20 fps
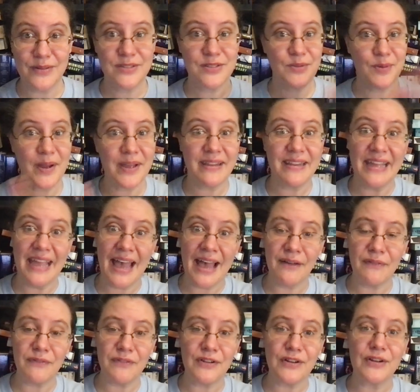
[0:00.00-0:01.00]
directly
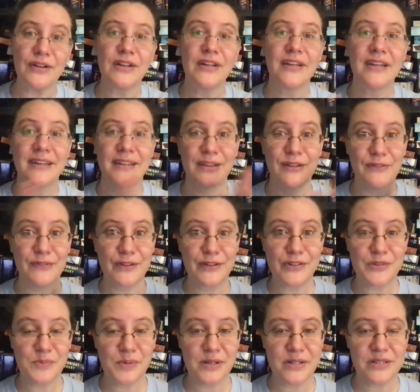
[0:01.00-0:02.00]
after the
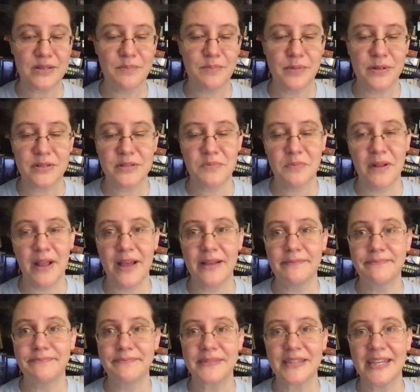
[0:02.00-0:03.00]
first book's plot,
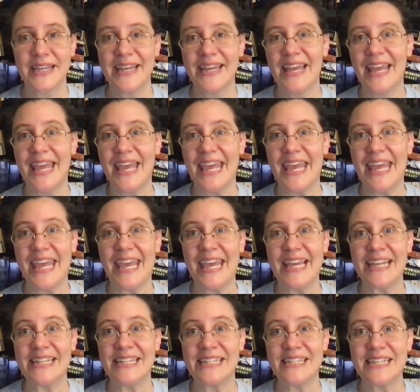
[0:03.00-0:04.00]

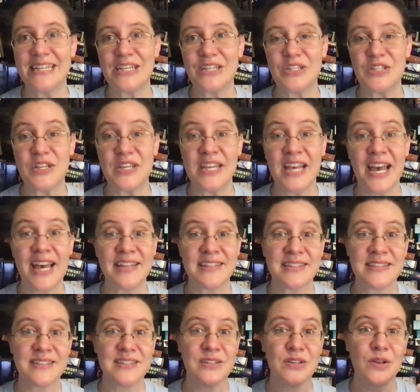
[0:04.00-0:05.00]
and she
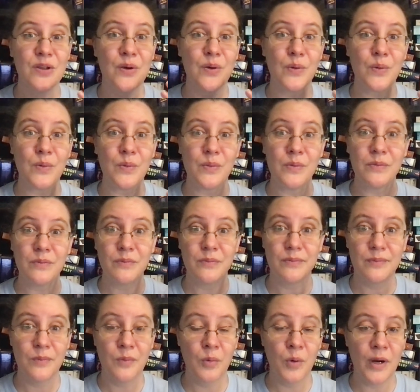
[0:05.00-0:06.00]
asks to go
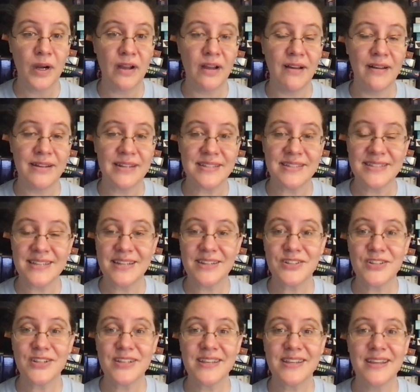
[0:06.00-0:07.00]
work on a
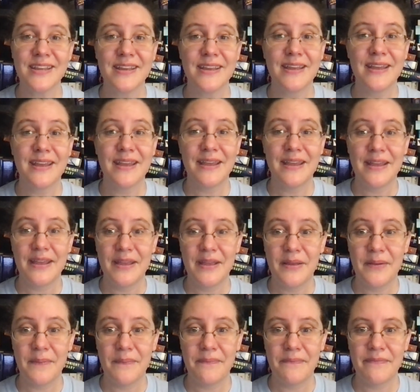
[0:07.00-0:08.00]
station
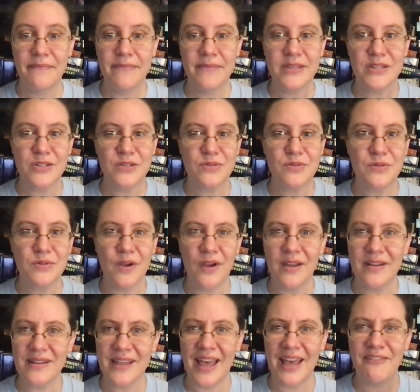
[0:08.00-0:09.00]
to
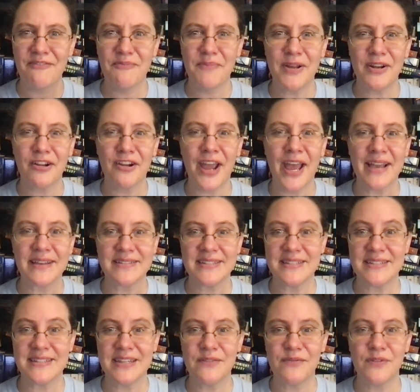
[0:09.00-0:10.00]
have better
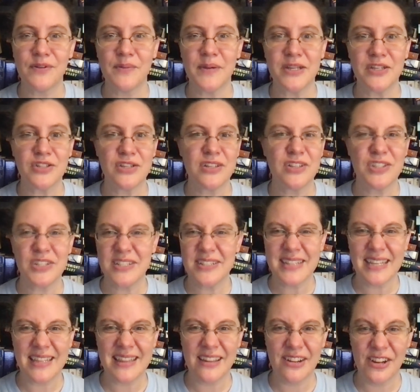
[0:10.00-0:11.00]
access to information. She's
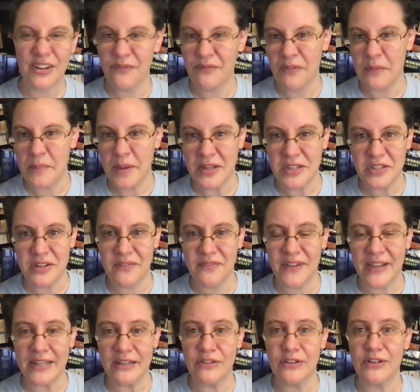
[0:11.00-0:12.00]
like their information
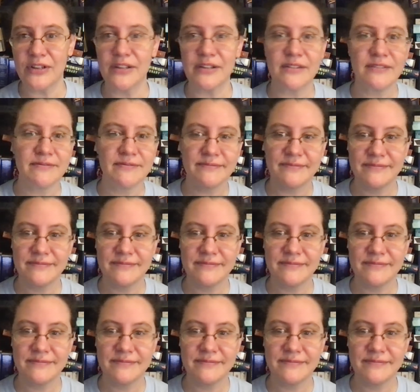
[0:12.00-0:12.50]
finder